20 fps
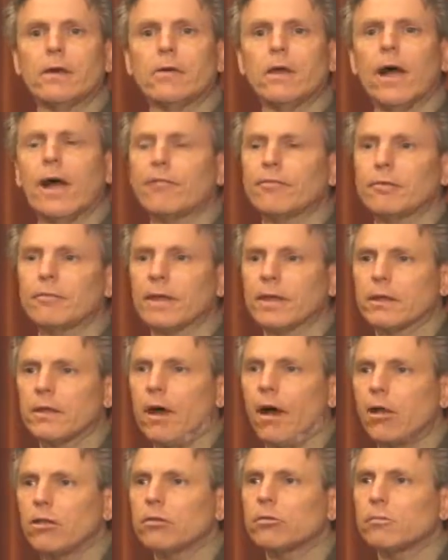will have to make
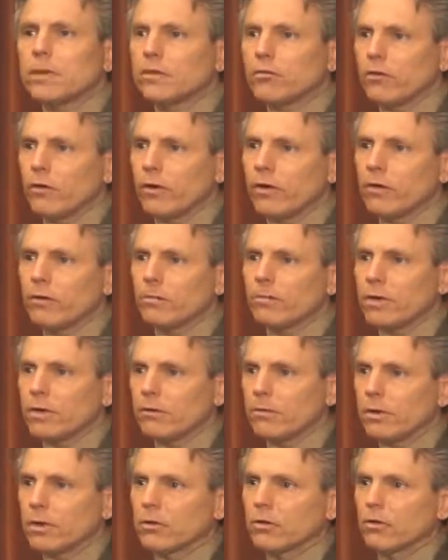the ultimate choice
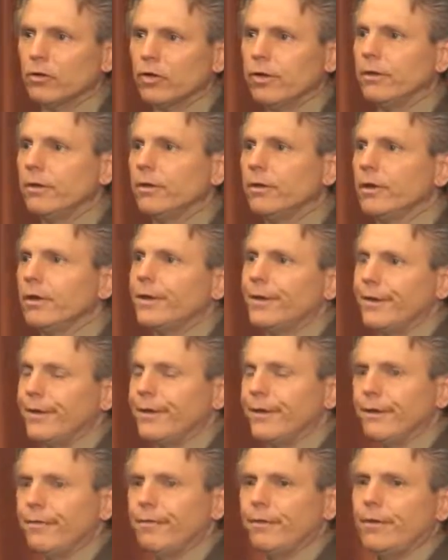between good
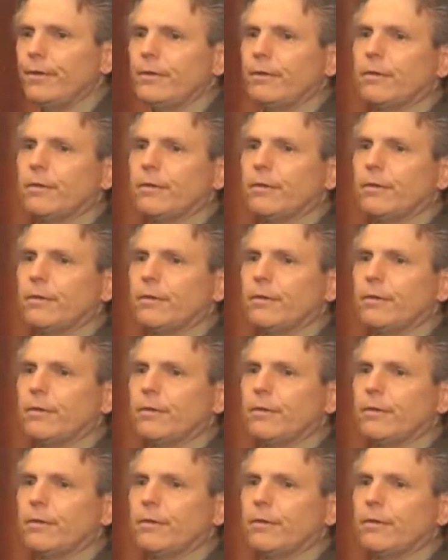and evil.